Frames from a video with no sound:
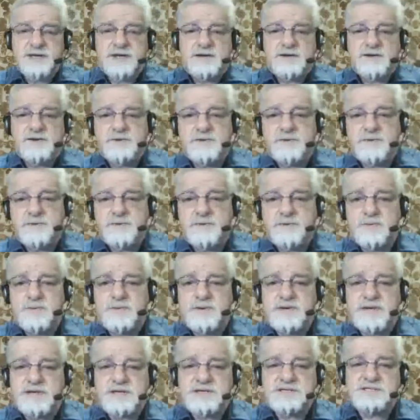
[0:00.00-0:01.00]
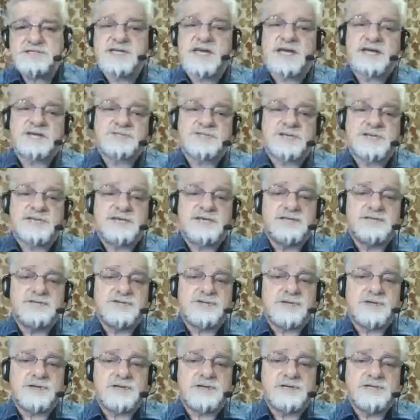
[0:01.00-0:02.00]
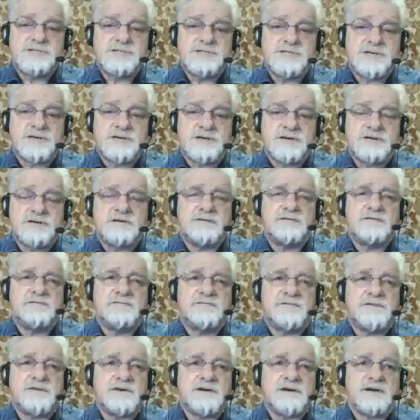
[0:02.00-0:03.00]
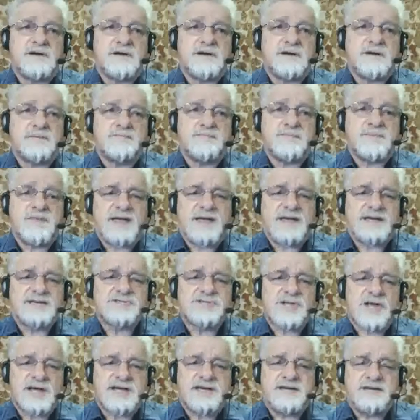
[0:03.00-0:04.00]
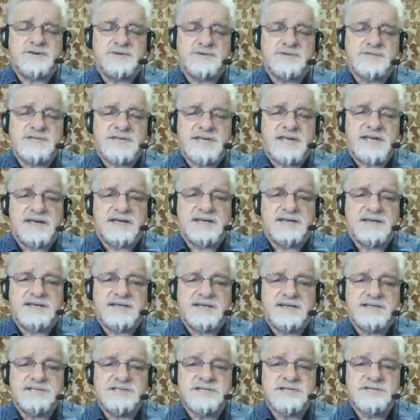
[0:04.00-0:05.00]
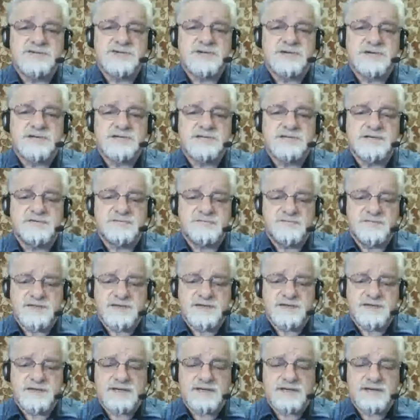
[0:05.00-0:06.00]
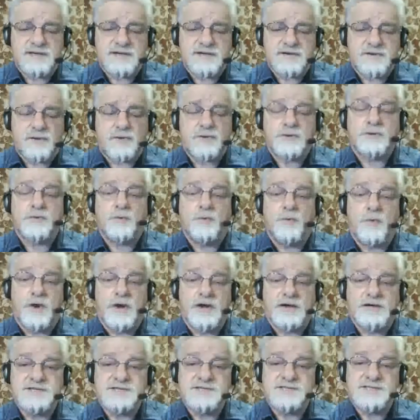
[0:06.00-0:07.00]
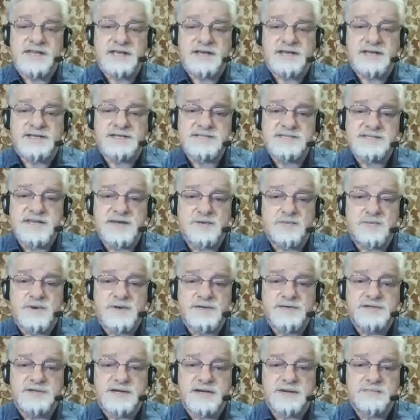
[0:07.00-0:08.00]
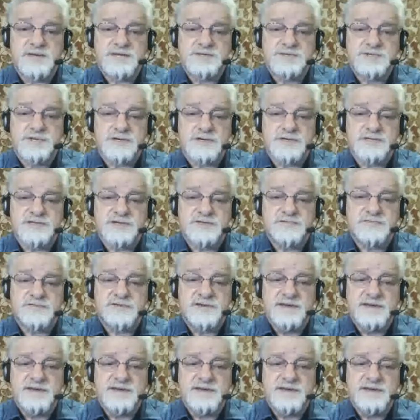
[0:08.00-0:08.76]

who is actually in charge of, um, as I understand, he's in charge of the, uh, or was at least at one time in charge of